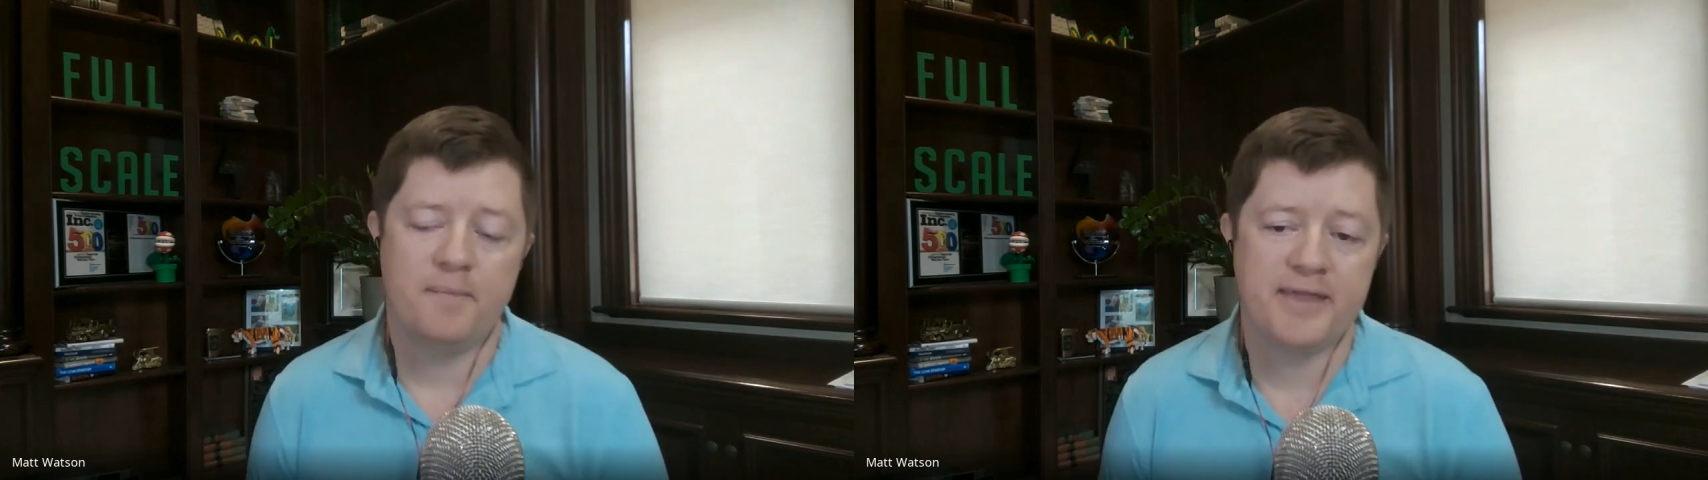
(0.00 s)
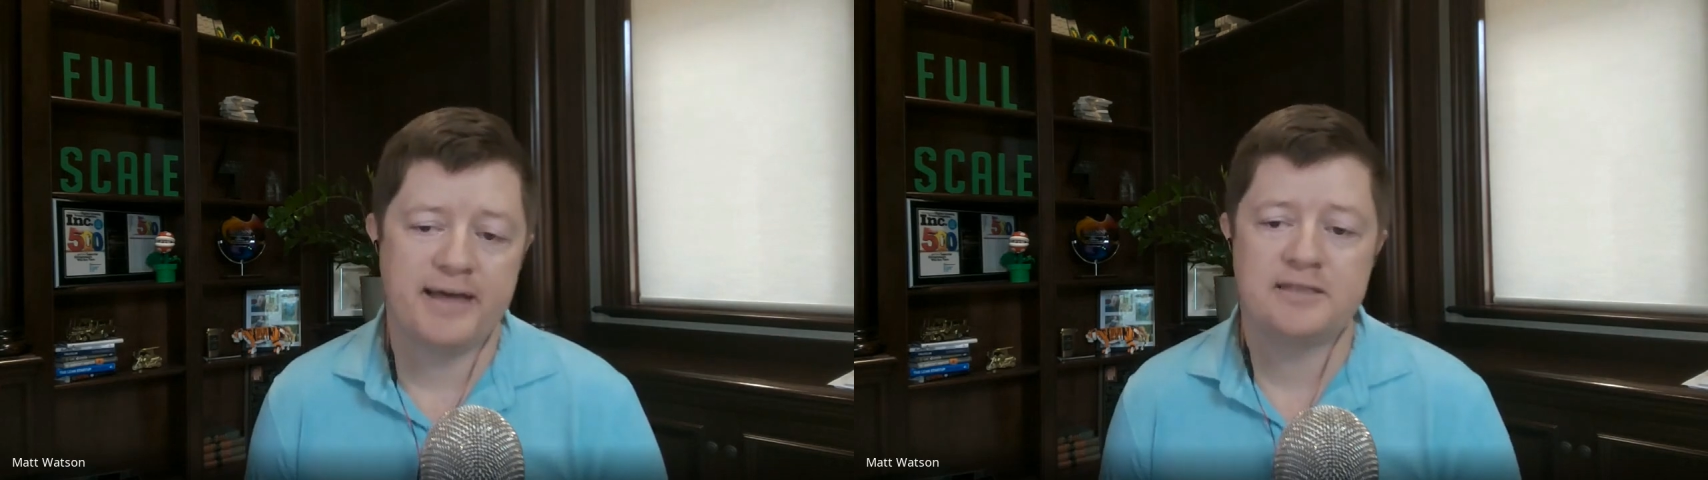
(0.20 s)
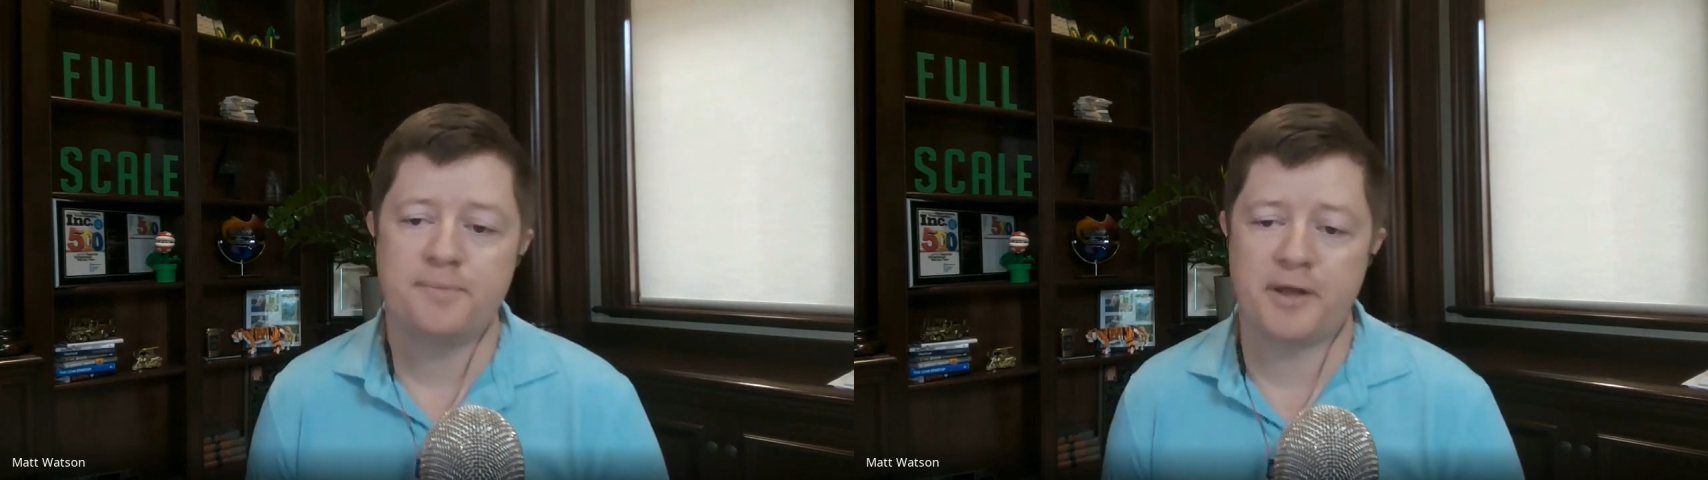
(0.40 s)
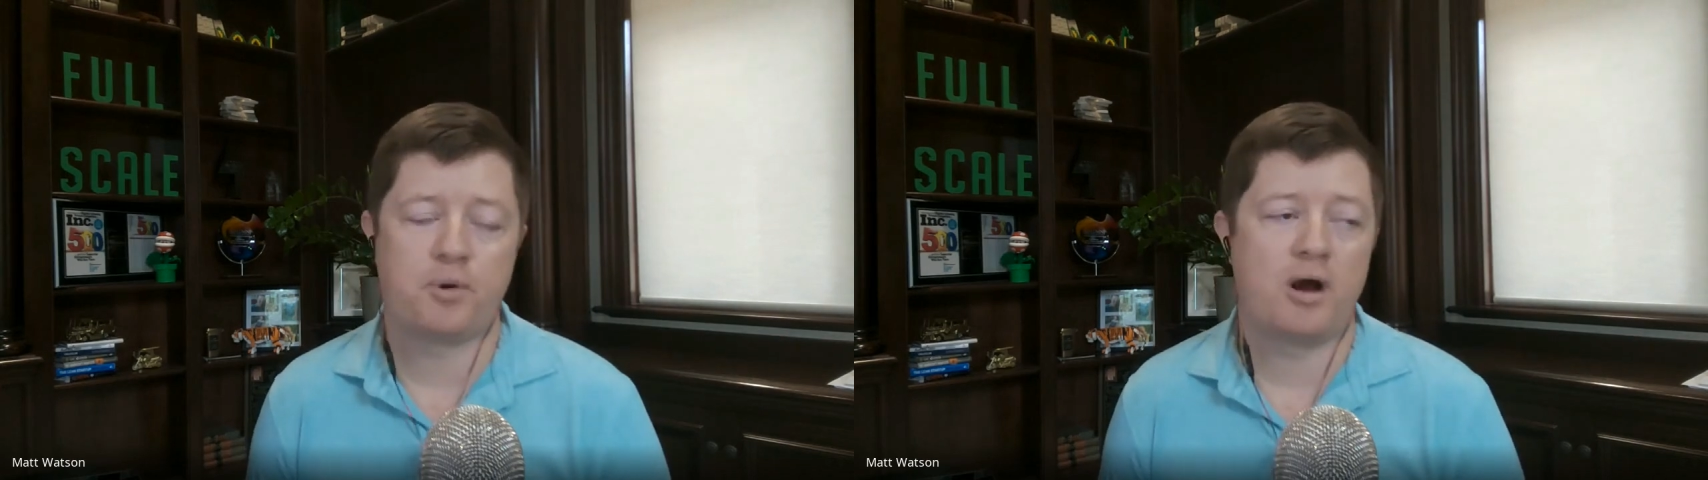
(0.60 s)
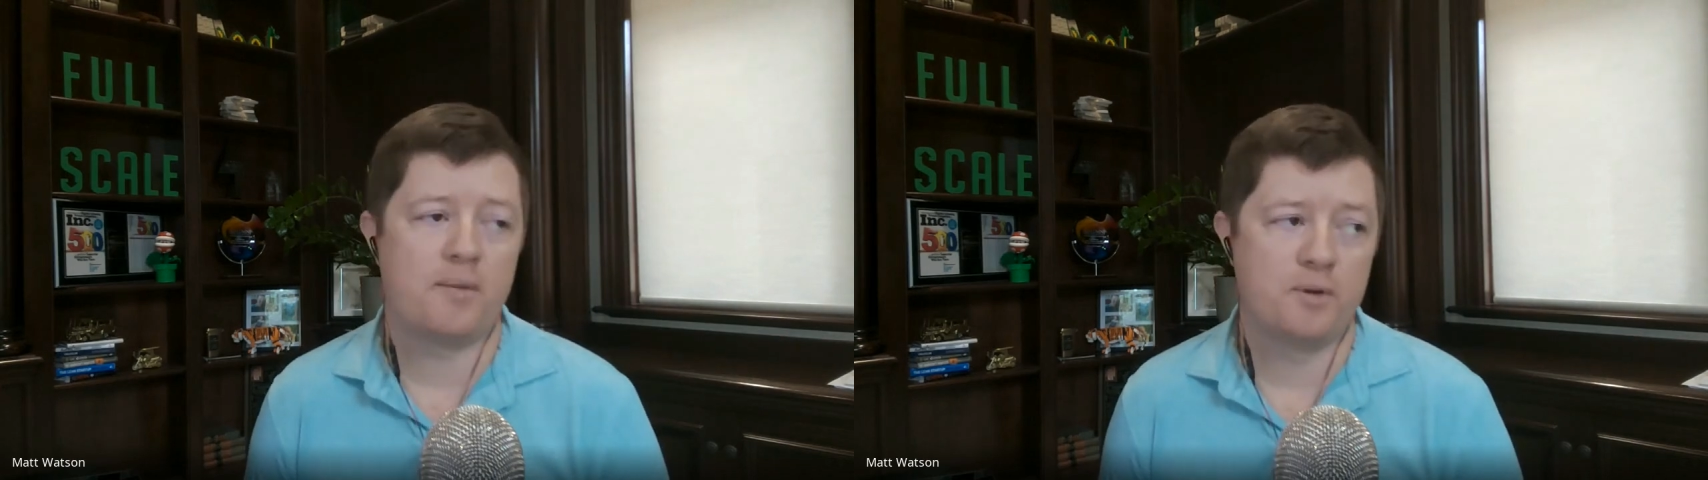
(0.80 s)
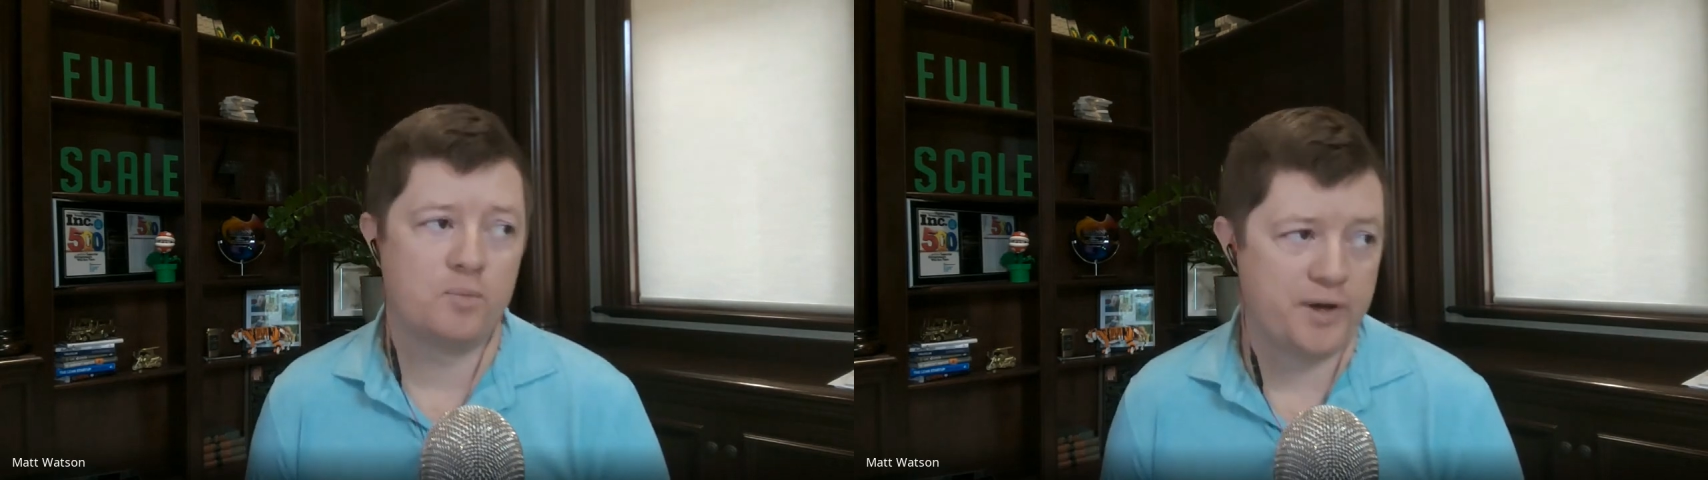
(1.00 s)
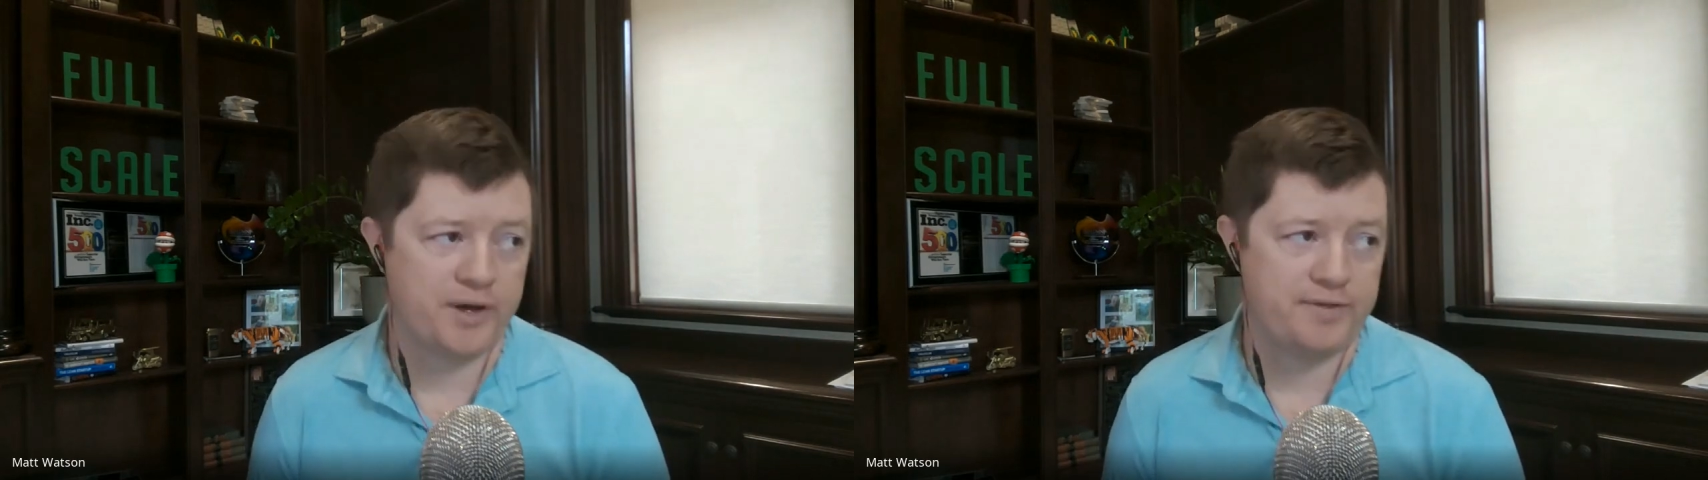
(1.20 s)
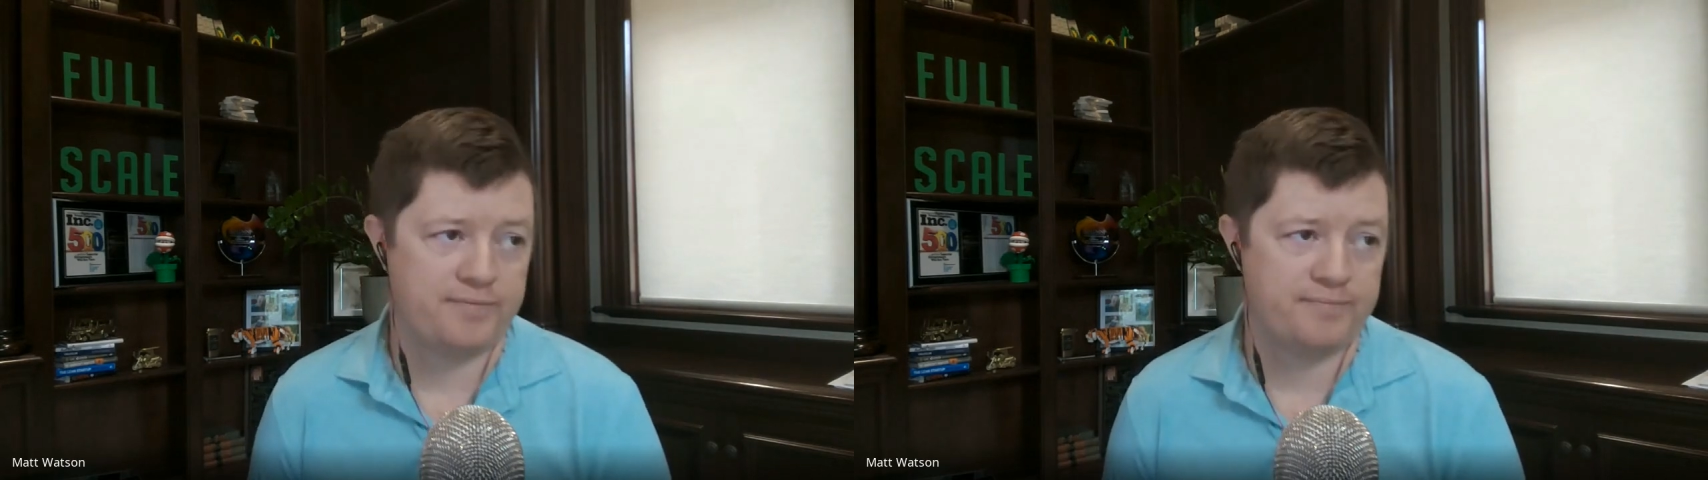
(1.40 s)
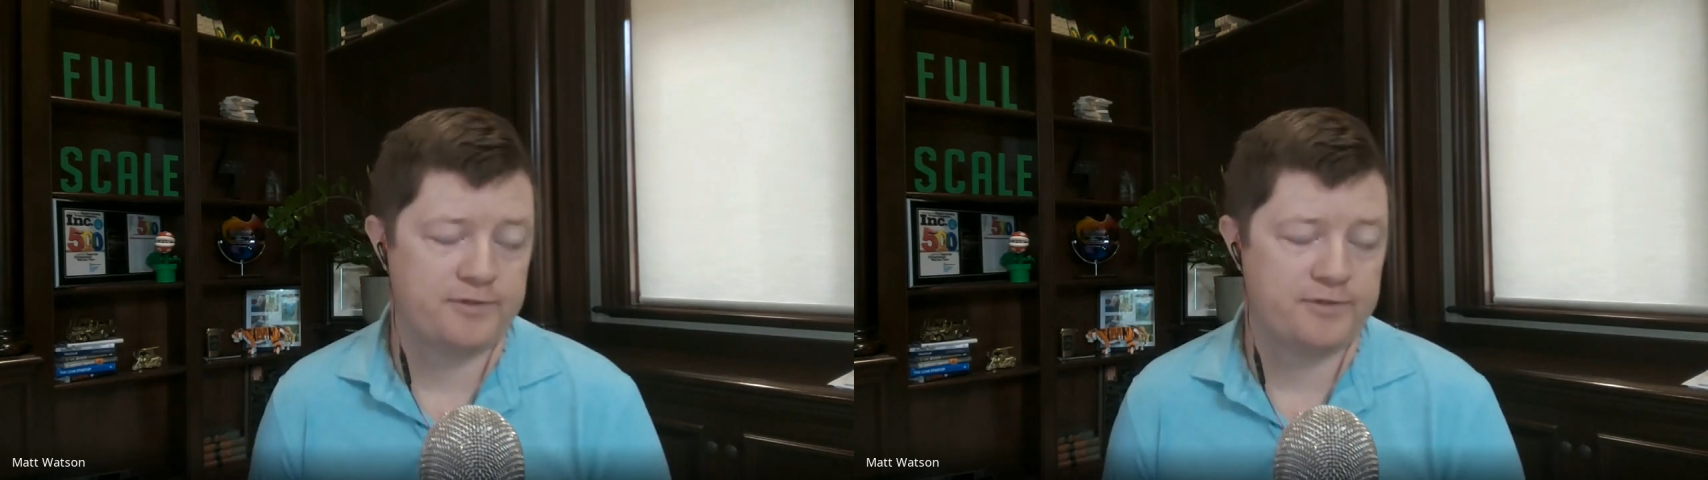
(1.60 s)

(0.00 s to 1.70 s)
That's a big problem with